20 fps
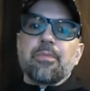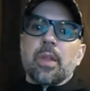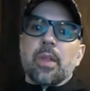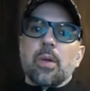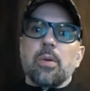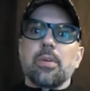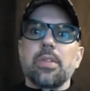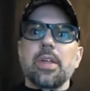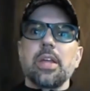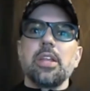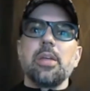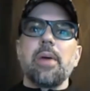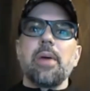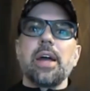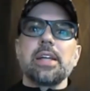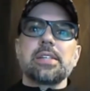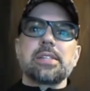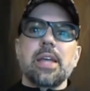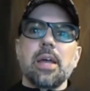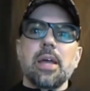Well, then you
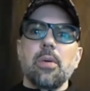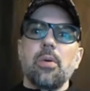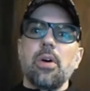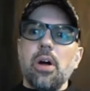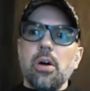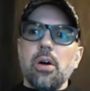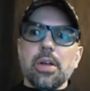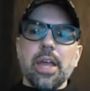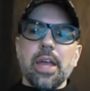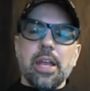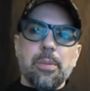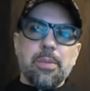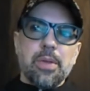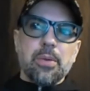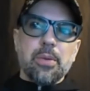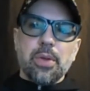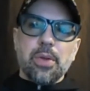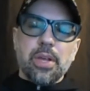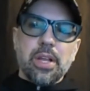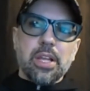might say, well, okay, to be
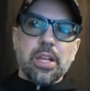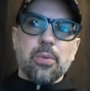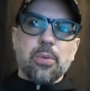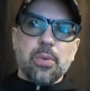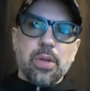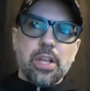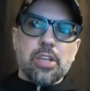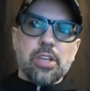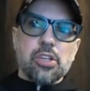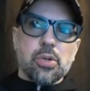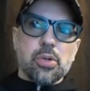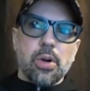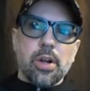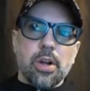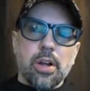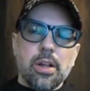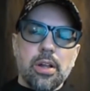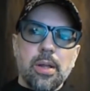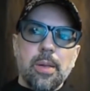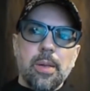really, really
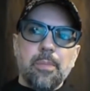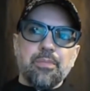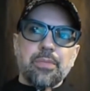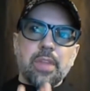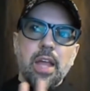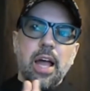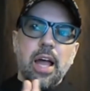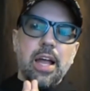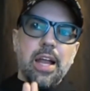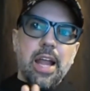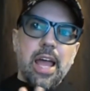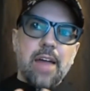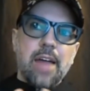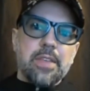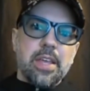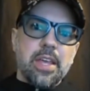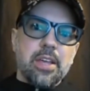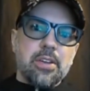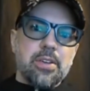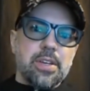sure, I'm going to have
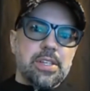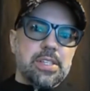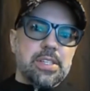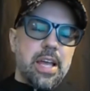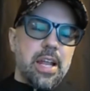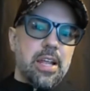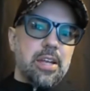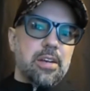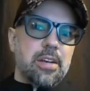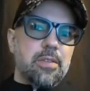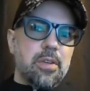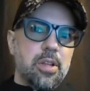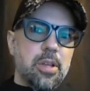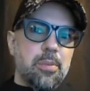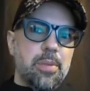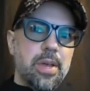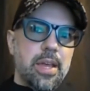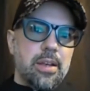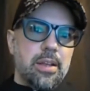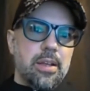to increase that interval a
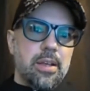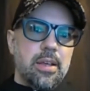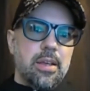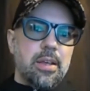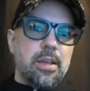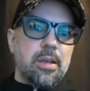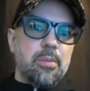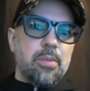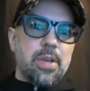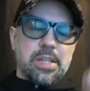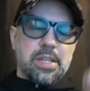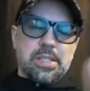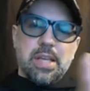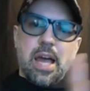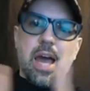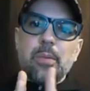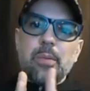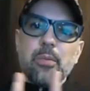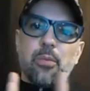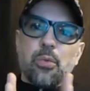bit, because
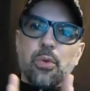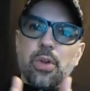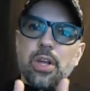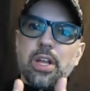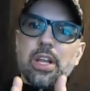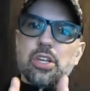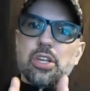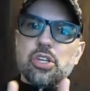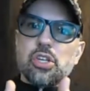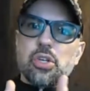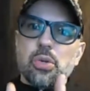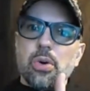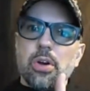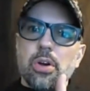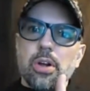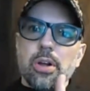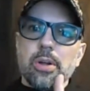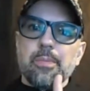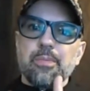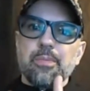I'm really
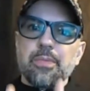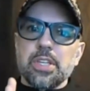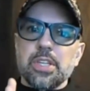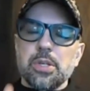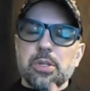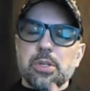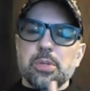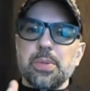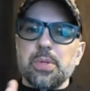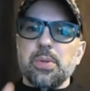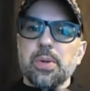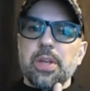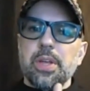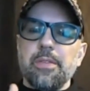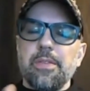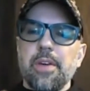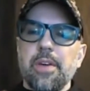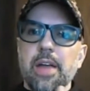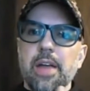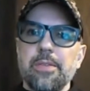sure she was between
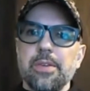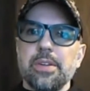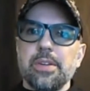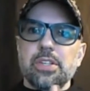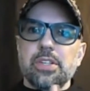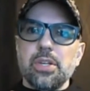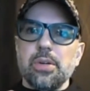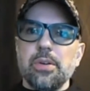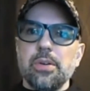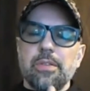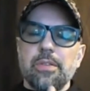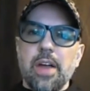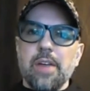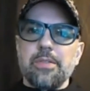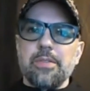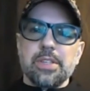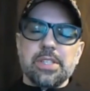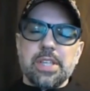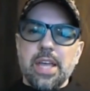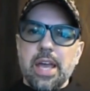5'2" and
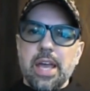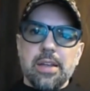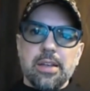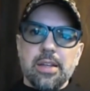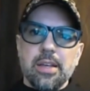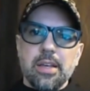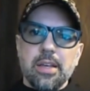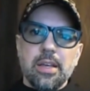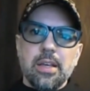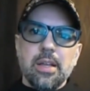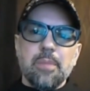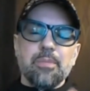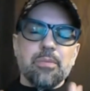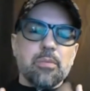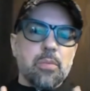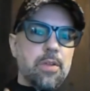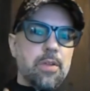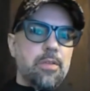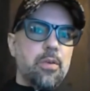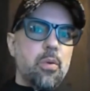5'10".
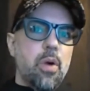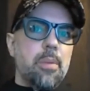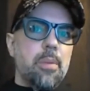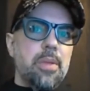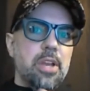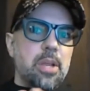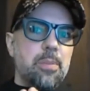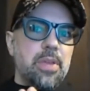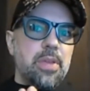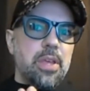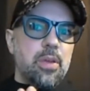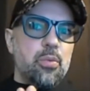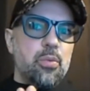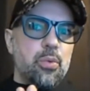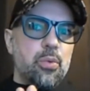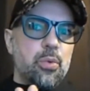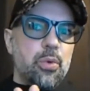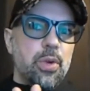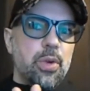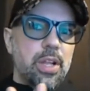But if you want me to be
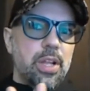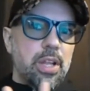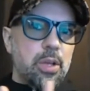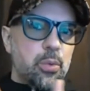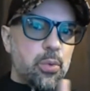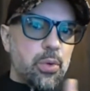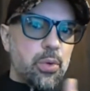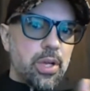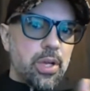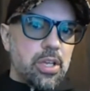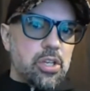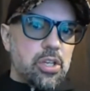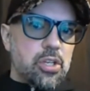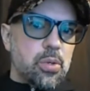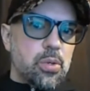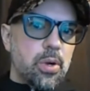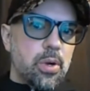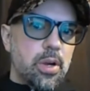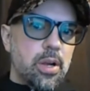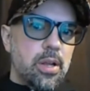really, really
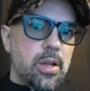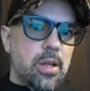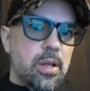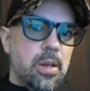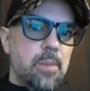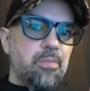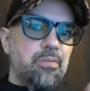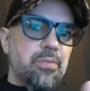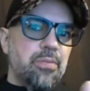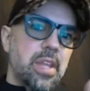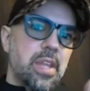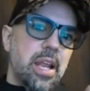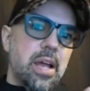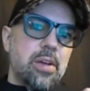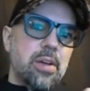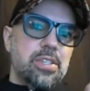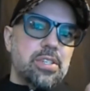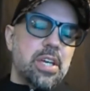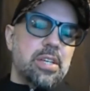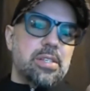sure, then
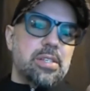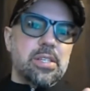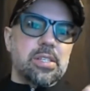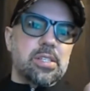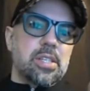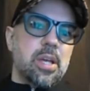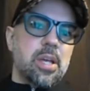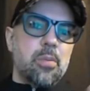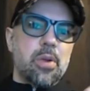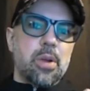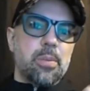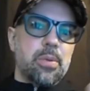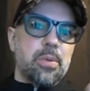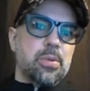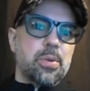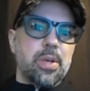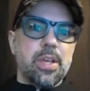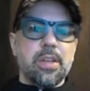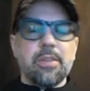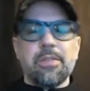I would say she's somewhere
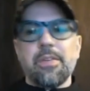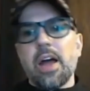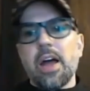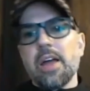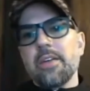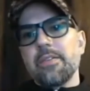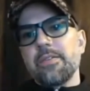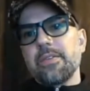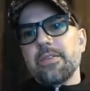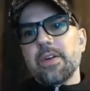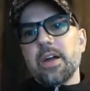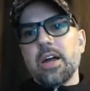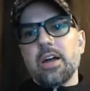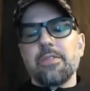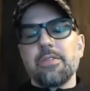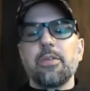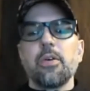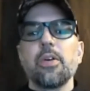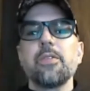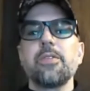between
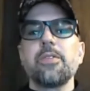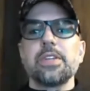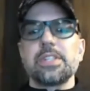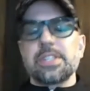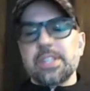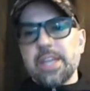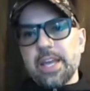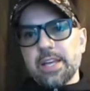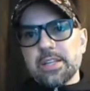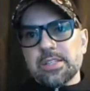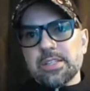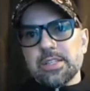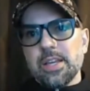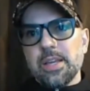4'6"